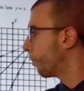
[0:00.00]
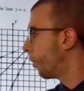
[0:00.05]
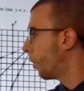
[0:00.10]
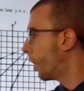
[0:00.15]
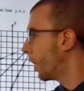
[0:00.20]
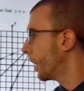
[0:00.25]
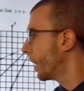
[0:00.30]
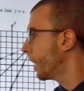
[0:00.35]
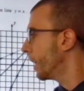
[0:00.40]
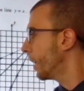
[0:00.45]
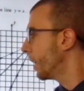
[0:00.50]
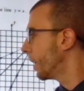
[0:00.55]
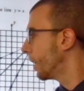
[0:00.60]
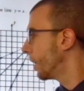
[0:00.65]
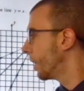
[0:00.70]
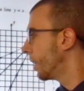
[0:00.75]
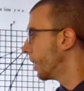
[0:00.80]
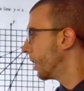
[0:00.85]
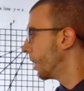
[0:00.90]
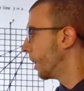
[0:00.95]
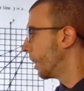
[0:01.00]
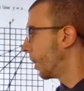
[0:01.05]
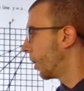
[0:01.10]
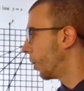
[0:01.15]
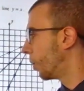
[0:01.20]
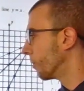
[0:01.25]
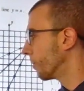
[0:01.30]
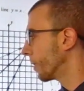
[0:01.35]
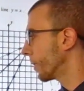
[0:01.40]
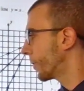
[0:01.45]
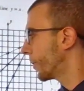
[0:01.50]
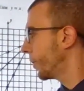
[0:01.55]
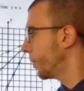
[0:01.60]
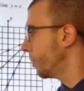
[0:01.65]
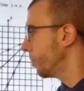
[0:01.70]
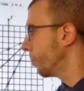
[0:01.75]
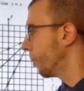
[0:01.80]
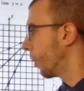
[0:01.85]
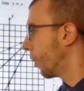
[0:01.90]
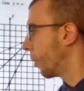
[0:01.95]
1 over 2,
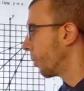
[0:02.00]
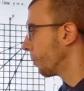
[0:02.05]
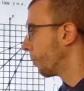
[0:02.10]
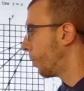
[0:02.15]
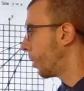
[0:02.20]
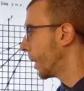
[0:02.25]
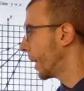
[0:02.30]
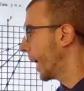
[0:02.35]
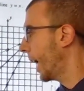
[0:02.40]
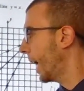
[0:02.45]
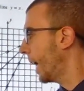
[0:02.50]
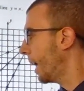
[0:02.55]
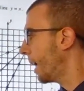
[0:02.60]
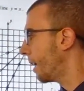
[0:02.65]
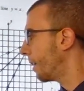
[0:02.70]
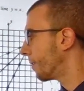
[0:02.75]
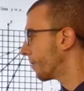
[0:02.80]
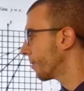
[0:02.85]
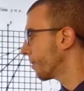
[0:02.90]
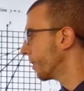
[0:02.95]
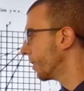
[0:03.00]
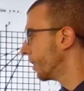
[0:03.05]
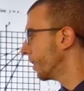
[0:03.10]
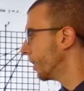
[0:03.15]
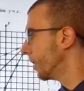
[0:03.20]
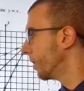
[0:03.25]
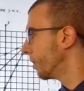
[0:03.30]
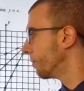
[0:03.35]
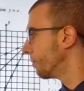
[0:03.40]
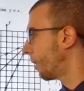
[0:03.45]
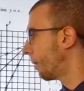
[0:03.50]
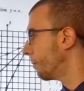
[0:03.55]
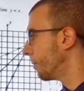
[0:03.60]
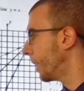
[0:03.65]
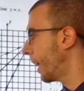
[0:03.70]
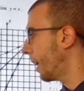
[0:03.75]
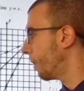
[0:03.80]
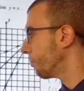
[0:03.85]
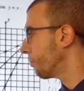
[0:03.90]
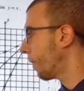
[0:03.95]
or 1/2. Remember
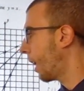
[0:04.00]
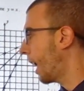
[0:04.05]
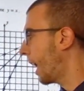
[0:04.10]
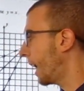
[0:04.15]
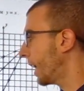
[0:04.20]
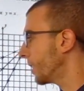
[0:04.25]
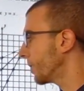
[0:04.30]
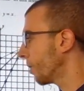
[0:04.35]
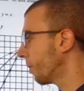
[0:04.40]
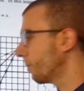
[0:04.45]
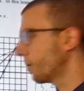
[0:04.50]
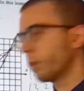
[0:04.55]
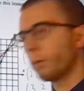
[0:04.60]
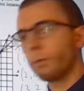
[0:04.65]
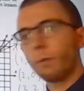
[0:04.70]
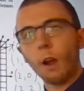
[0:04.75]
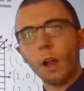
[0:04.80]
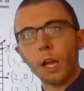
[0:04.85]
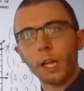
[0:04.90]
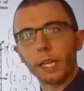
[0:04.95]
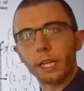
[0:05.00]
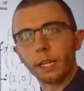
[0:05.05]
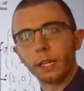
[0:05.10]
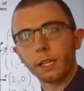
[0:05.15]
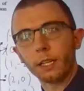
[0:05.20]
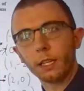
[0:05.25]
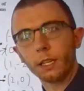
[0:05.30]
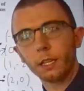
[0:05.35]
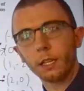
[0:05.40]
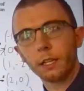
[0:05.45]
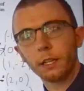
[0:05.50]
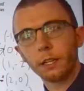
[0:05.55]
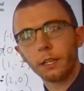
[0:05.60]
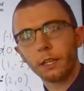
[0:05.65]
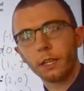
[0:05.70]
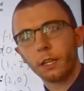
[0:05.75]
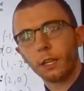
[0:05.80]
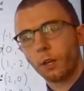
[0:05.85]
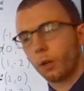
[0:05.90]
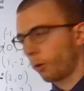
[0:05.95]
that rise over run.
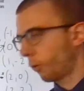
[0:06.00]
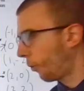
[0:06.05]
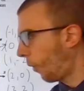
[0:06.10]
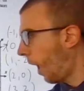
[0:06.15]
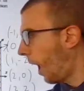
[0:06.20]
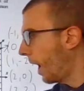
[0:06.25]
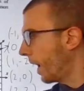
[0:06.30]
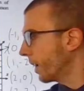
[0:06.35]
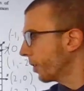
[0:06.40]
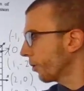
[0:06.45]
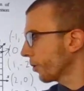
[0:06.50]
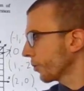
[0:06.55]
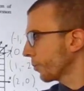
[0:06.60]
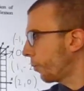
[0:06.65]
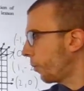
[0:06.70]
Y equals